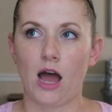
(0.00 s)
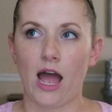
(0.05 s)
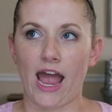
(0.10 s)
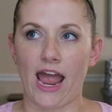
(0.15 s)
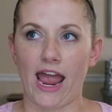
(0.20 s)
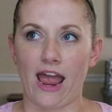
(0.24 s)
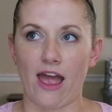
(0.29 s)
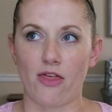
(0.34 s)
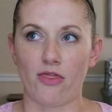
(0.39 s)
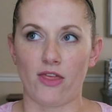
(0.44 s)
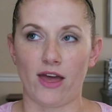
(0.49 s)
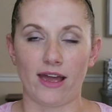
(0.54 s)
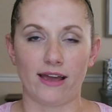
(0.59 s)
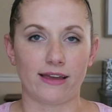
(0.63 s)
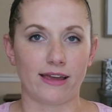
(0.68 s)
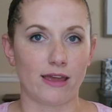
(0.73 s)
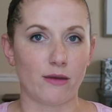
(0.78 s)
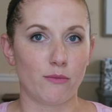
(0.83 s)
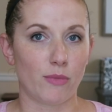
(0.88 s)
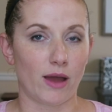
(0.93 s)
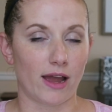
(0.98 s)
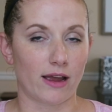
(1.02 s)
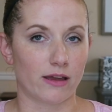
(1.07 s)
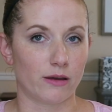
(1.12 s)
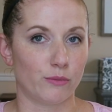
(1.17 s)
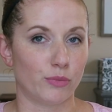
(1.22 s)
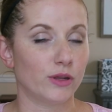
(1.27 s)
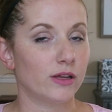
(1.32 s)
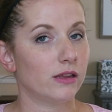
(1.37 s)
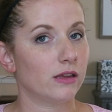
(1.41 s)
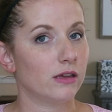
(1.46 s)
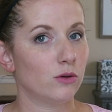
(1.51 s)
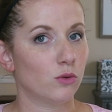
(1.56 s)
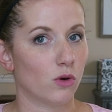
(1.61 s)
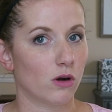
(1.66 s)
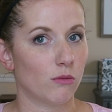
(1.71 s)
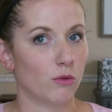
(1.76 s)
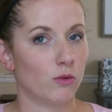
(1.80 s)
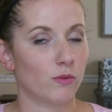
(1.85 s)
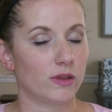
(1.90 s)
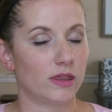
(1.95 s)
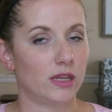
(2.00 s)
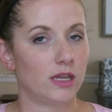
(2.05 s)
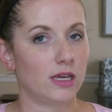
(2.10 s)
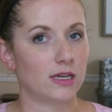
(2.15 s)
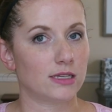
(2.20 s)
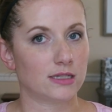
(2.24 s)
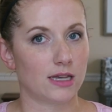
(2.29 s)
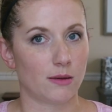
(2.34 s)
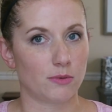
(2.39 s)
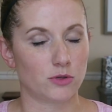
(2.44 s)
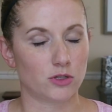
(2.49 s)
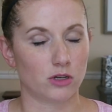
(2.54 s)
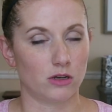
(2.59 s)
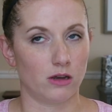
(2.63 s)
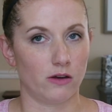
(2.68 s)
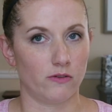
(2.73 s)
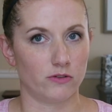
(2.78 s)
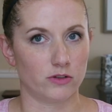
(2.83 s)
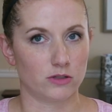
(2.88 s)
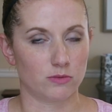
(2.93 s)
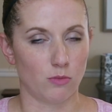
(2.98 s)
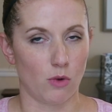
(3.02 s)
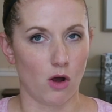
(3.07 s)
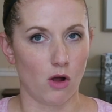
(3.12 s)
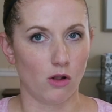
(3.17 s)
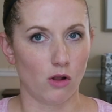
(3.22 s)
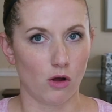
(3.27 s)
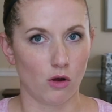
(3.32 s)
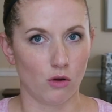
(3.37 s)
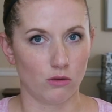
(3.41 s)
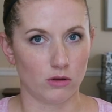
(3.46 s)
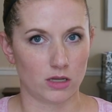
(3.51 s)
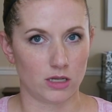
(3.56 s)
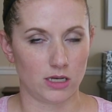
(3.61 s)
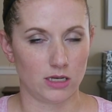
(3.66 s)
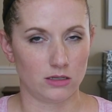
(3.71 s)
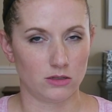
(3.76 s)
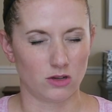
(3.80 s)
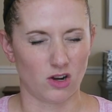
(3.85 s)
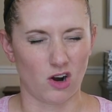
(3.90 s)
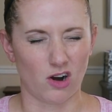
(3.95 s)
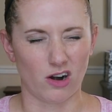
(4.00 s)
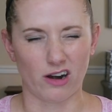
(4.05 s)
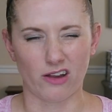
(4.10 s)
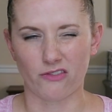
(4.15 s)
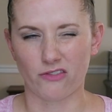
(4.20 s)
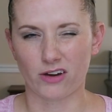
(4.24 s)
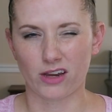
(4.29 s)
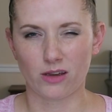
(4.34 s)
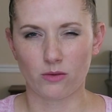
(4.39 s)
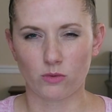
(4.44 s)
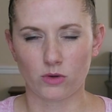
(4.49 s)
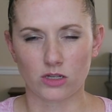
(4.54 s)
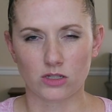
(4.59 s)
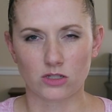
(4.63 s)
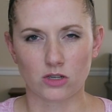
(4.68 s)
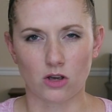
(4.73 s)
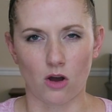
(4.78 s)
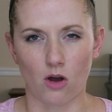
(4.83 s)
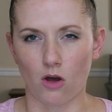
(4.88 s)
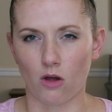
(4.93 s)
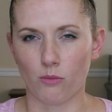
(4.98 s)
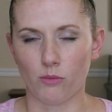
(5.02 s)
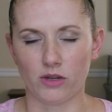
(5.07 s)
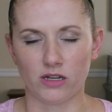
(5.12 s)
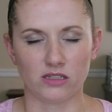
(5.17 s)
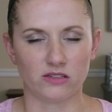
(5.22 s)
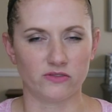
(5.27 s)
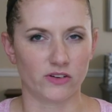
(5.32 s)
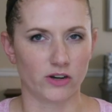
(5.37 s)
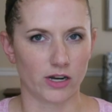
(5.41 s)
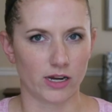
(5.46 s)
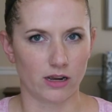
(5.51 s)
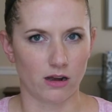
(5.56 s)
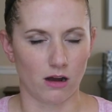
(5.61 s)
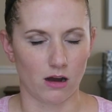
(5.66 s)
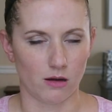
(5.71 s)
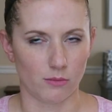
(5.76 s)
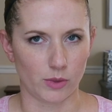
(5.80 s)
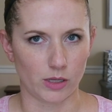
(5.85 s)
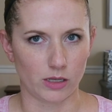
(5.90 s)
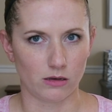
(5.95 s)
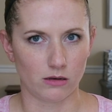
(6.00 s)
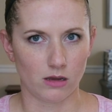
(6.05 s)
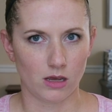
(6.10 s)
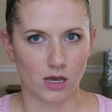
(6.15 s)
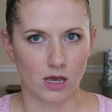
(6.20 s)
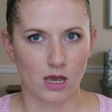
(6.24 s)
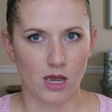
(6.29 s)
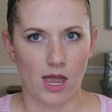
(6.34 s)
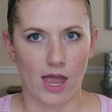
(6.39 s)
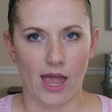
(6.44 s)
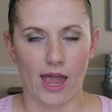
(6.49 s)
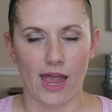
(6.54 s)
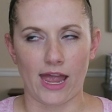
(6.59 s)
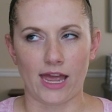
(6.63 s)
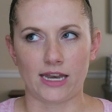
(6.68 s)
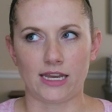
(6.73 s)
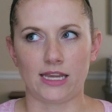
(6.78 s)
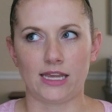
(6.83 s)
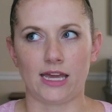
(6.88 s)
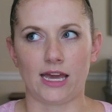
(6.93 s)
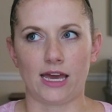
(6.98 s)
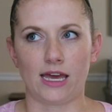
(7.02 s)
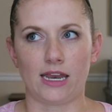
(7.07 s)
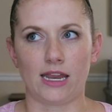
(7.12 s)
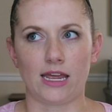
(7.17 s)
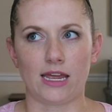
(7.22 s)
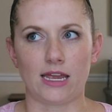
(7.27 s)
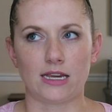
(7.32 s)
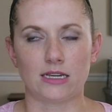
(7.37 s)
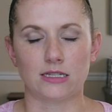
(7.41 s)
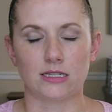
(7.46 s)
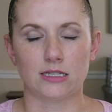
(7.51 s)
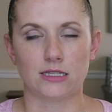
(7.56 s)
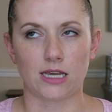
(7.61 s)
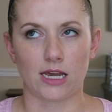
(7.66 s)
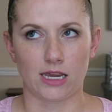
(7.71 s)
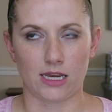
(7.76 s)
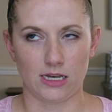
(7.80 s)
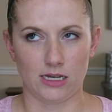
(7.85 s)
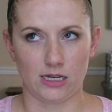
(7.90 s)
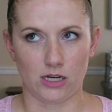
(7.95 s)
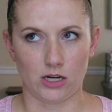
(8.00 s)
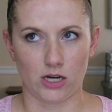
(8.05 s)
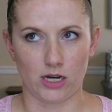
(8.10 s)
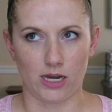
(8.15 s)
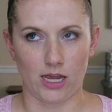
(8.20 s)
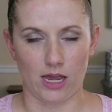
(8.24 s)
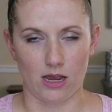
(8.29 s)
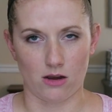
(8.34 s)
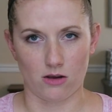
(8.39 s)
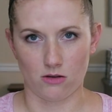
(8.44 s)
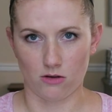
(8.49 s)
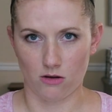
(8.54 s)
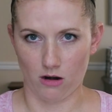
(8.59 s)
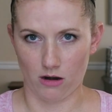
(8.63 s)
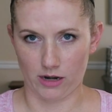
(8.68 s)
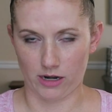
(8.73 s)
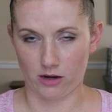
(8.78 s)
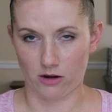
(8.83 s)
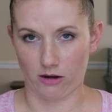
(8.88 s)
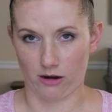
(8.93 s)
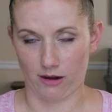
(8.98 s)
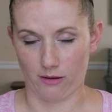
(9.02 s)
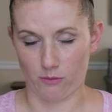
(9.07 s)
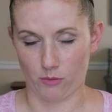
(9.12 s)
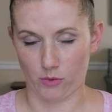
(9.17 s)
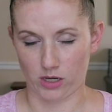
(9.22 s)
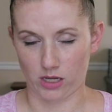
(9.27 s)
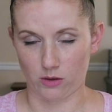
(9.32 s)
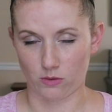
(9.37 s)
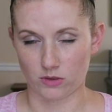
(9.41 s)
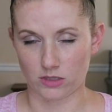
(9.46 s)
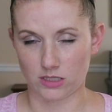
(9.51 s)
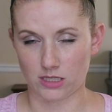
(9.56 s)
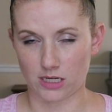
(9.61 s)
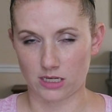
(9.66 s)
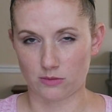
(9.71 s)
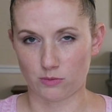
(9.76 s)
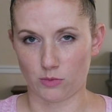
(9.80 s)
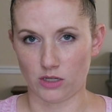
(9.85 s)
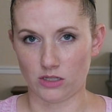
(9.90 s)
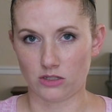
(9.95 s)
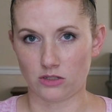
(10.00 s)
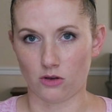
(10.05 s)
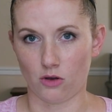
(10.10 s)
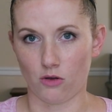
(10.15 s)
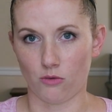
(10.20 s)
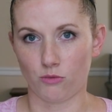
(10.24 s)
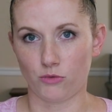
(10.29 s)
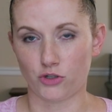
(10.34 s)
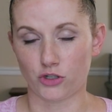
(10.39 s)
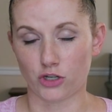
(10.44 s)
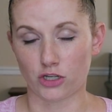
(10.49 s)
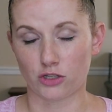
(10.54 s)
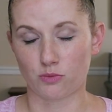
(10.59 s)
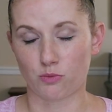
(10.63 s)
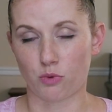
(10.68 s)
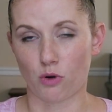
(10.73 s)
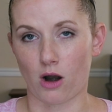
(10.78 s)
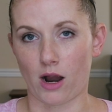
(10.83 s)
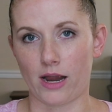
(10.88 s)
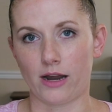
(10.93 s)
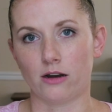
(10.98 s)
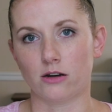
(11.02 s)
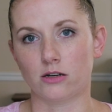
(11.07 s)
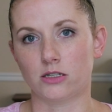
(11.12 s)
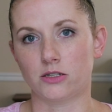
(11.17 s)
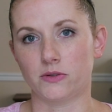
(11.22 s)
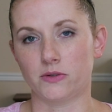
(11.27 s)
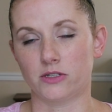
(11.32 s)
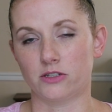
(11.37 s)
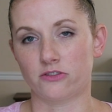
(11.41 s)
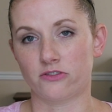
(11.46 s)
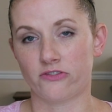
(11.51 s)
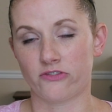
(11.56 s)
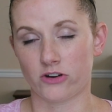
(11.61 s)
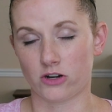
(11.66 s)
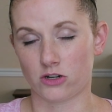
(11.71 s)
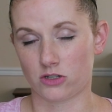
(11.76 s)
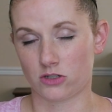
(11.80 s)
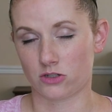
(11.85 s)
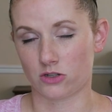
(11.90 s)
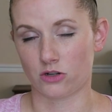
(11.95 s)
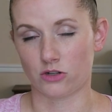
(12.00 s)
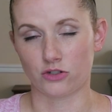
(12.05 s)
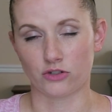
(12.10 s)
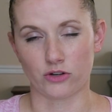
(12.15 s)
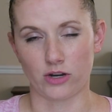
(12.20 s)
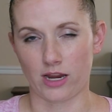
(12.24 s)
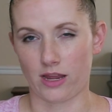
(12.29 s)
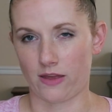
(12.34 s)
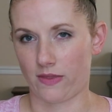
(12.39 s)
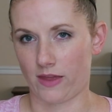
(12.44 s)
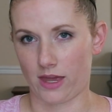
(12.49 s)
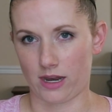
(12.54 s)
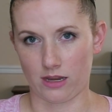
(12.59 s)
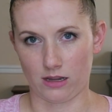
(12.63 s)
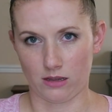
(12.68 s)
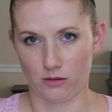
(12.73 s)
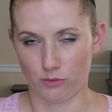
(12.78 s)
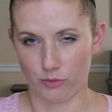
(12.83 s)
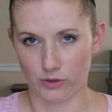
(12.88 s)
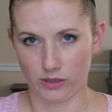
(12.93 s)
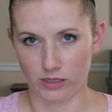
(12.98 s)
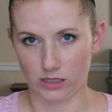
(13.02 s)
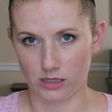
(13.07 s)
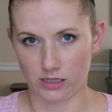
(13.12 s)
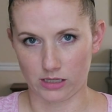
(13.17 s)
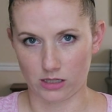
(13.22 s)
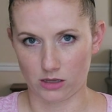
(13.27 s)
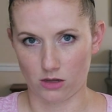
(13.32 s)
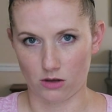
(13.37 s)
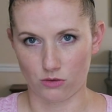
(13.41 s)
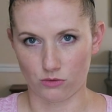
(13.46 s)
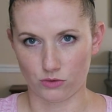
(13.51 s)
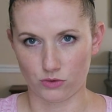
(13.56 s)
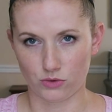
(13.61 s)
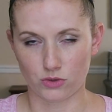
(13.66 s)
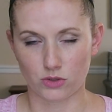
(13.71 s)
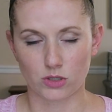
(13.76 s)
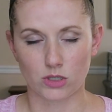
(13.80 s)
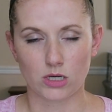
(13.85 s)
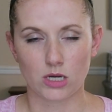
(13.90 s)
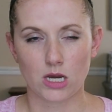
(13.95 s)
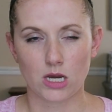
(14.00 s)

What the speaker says: And that came back completely normal with the exception of a small hole in his heart. I forget what it's called, but it's very common. And he had a secondary echocardiogram when he was 6 months old, just prior to his first surgery, and that had completely closed.